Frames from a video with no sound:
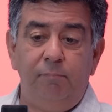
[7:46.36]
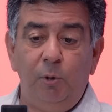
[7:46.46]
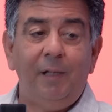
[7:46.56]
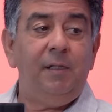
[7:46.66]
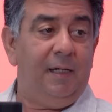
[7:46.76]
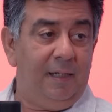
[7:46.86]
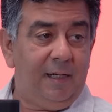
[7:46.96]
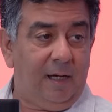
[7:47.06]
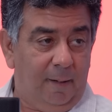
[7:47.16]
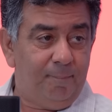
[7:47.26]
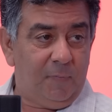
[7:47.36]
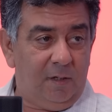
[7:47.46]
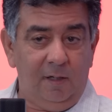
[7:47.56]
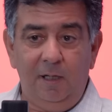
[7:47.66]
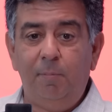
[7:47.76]
Indica
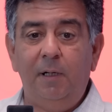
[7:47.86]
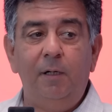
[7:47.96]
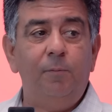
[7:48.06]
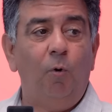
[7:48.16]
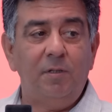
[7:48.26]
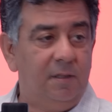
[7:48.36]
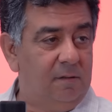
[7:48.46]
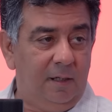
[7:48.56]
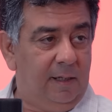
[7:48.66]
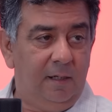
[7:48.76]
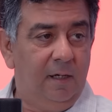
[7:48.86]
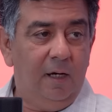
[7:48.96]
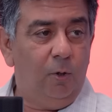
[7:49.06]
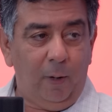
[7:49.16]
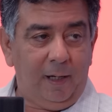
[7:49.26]
really, but it wasn't really
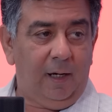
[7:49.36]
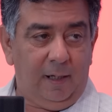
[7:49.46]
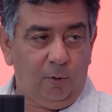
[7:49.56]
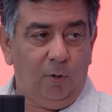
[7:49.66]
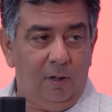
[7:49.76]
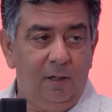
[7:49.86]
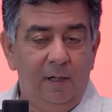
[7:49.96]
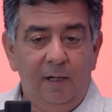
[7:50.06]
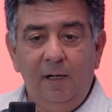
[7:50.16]
quick at all.